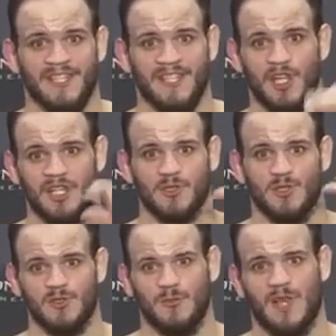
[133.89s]

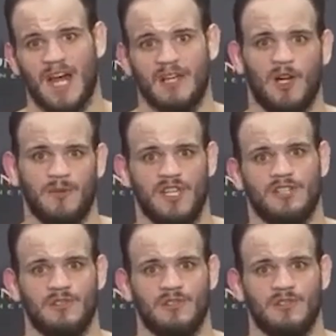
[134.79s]
Industrial supply company.